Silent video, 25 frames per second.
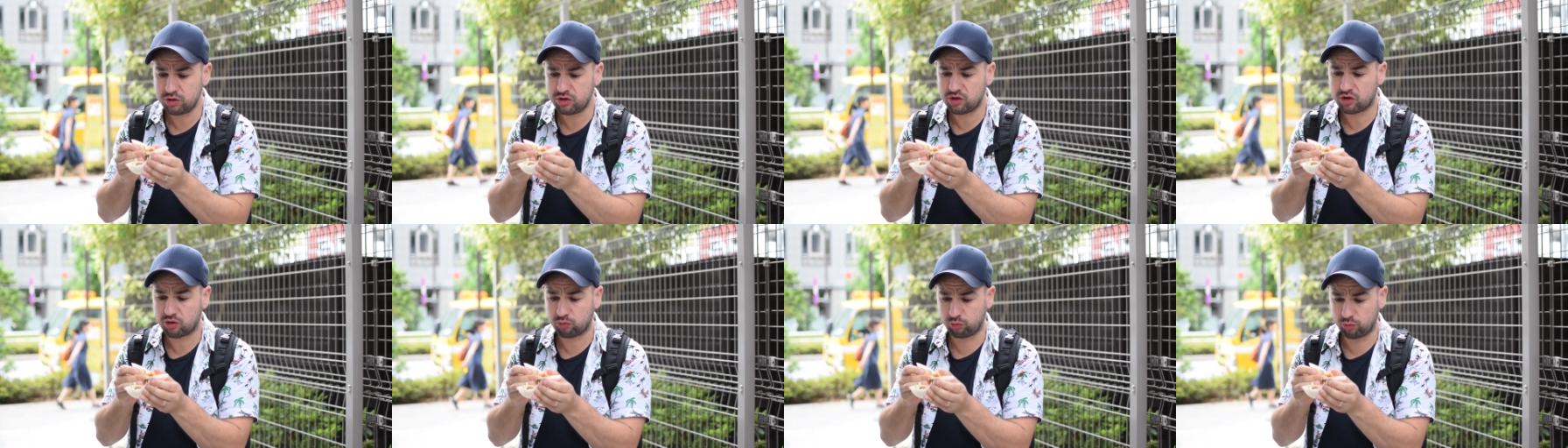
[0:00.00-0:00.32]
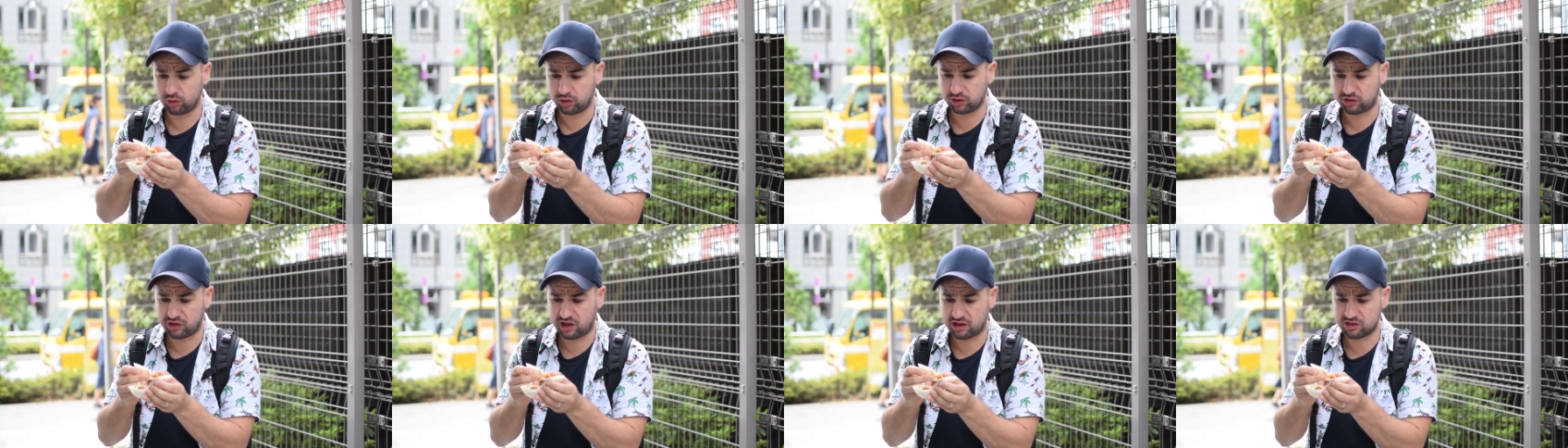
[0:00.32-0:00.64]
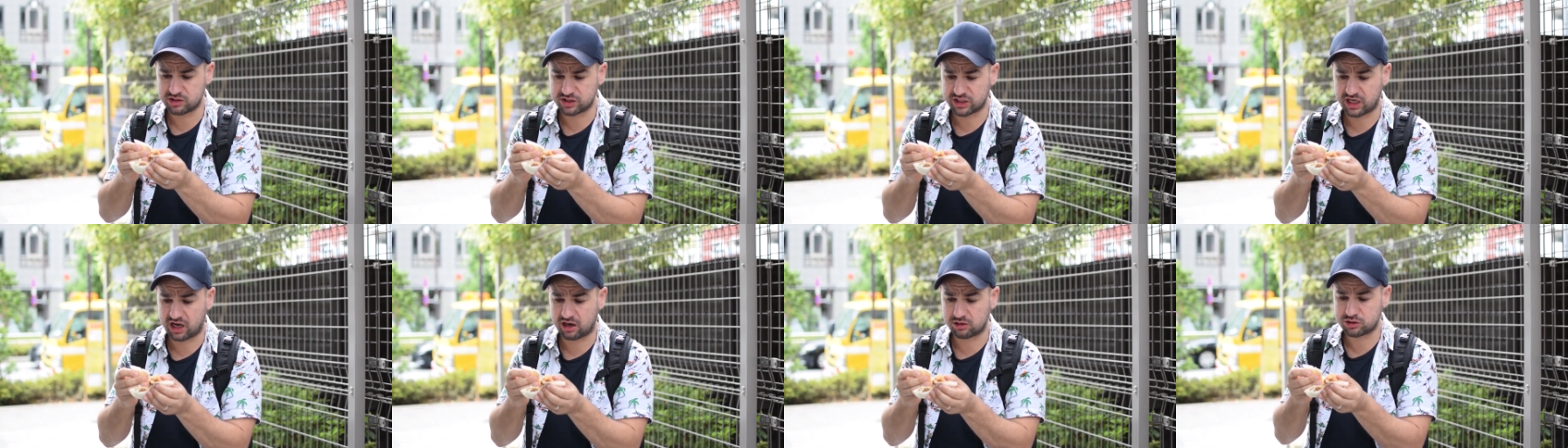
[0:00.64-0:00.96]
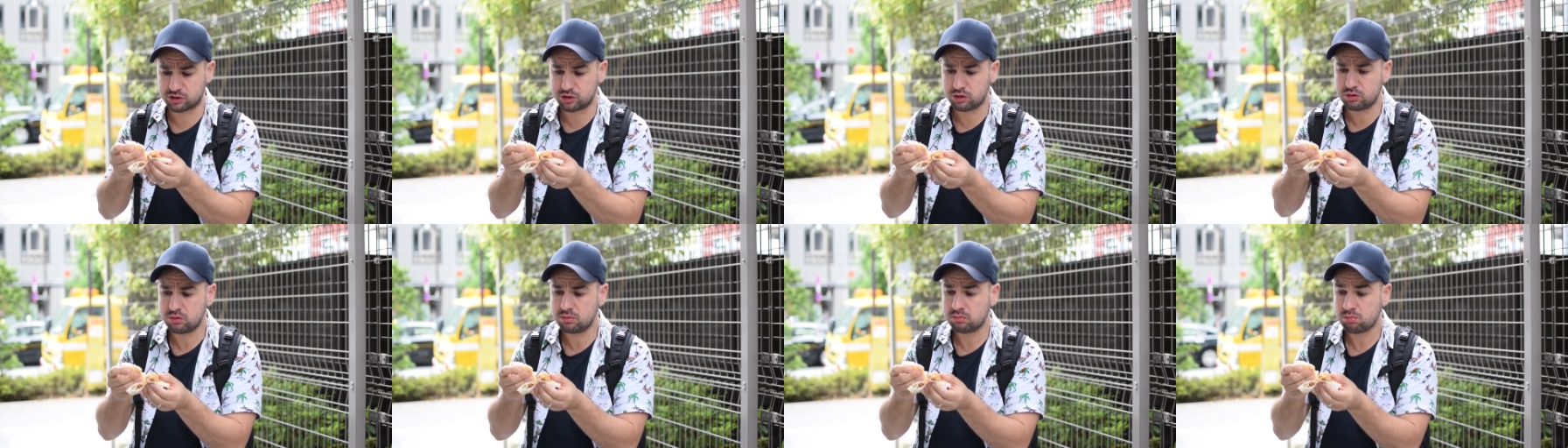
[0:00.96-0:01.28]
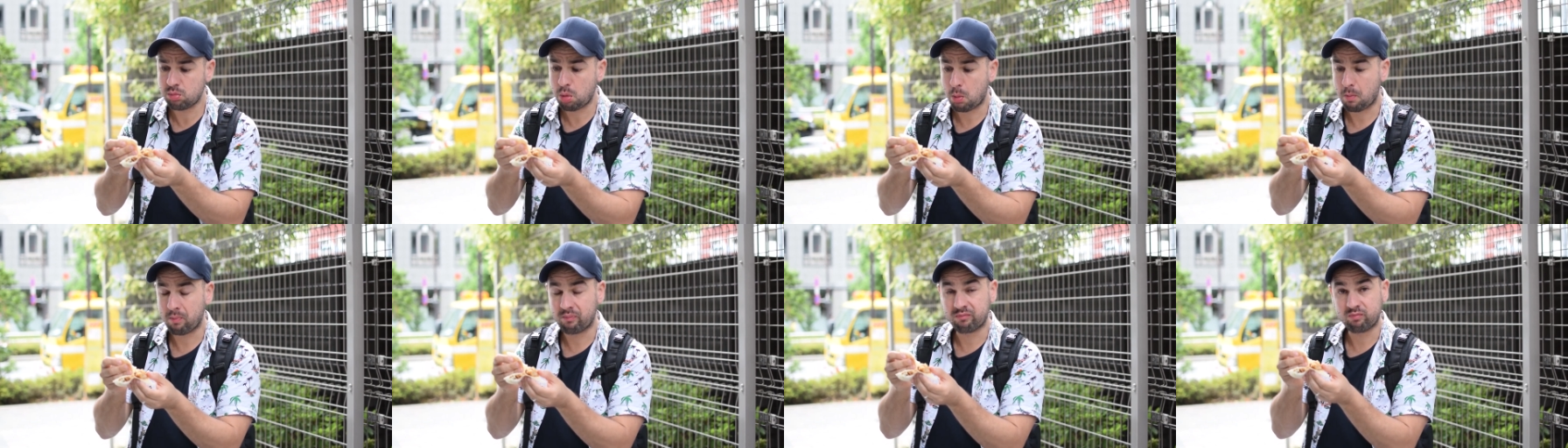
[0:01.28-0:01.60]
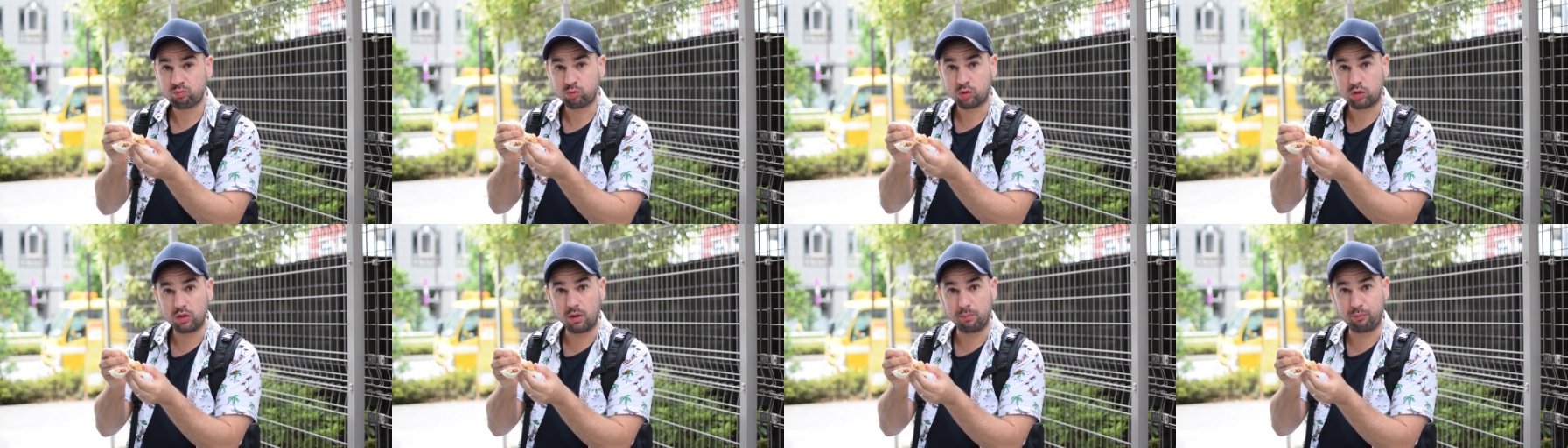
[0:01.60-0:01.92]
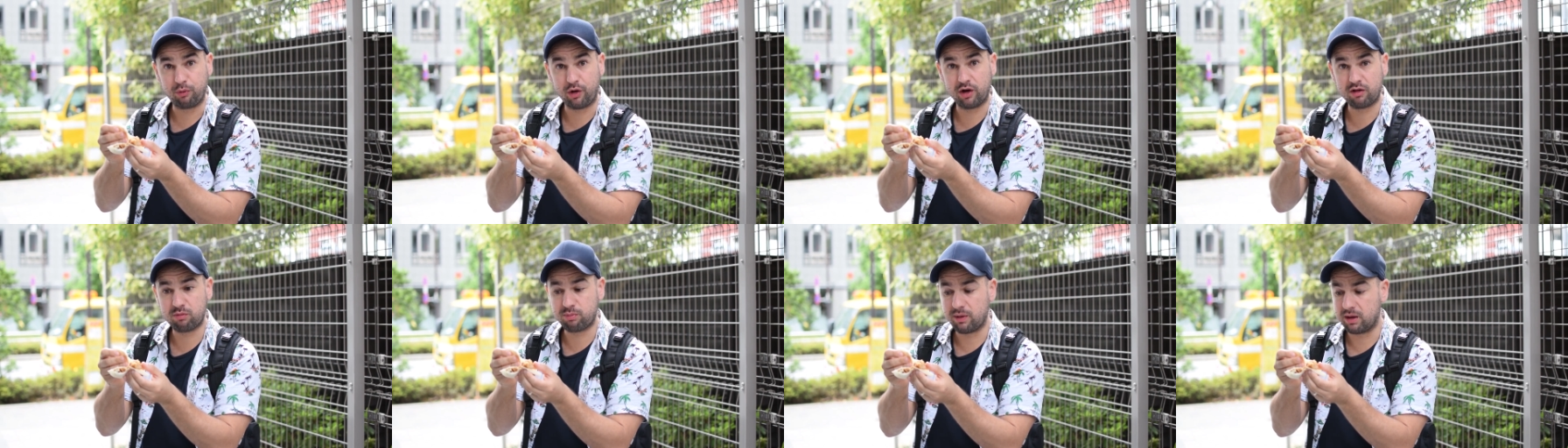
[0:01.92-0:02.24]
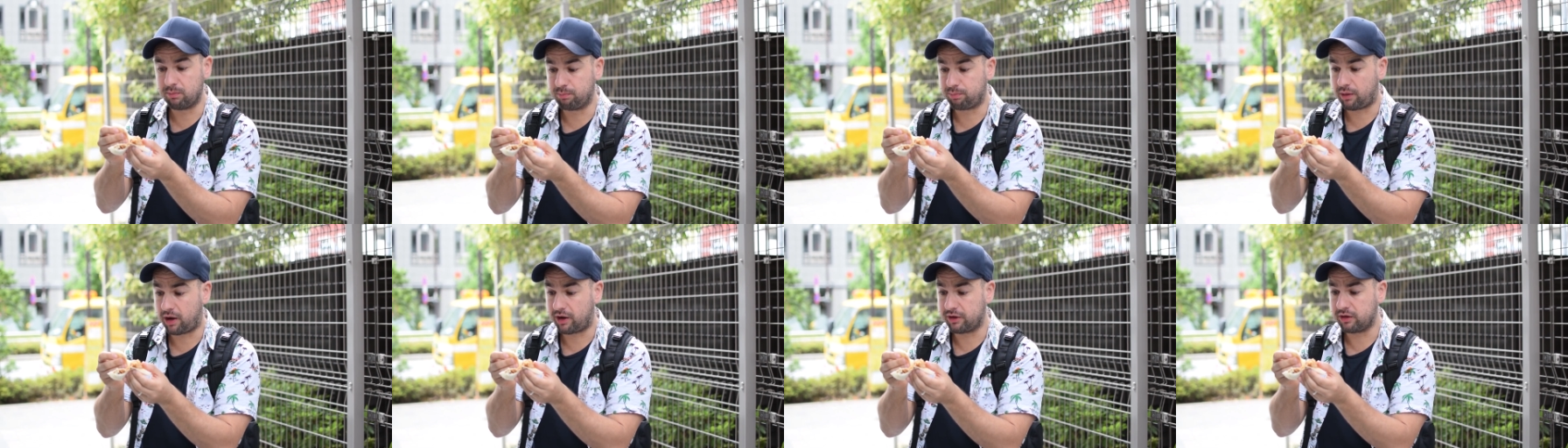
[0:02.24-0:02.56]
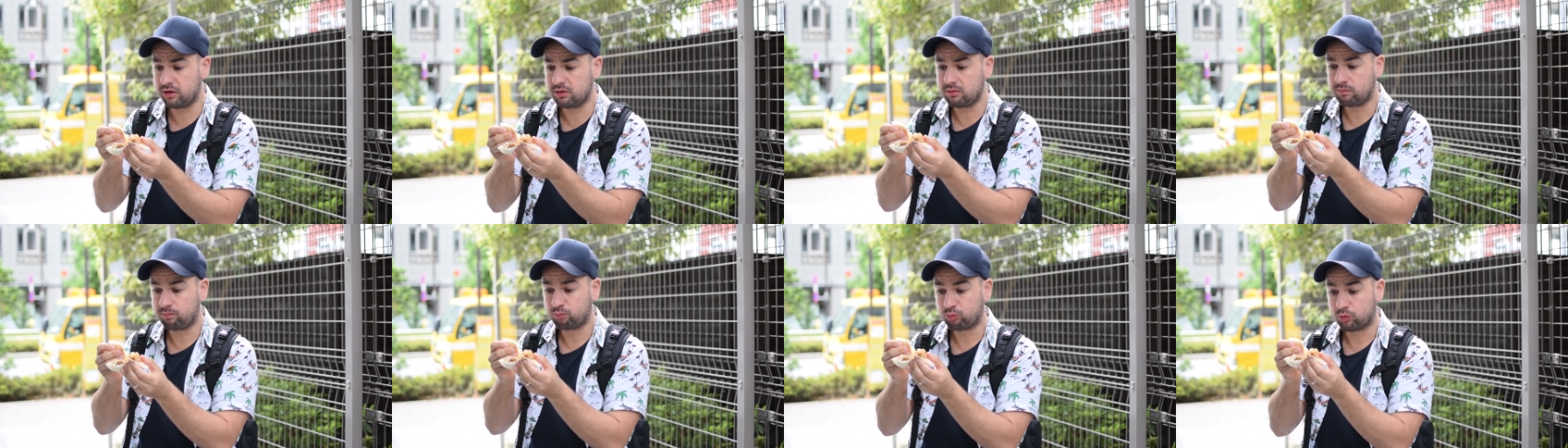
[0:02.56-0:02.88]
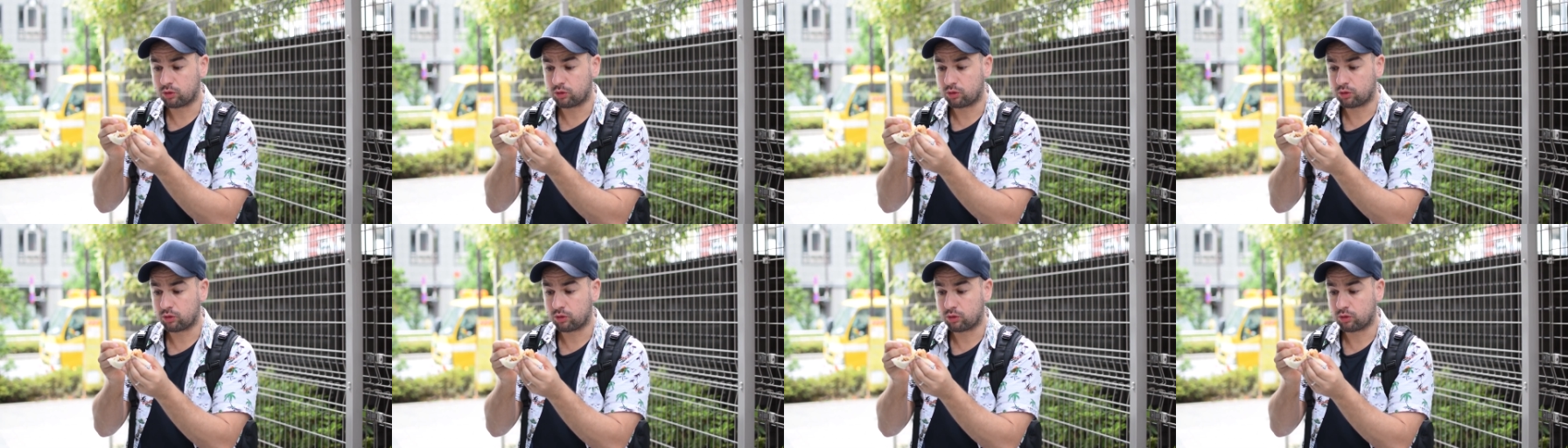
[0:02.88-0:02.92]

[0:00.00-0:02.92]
You can really taste the katsu. The bread's been buttered.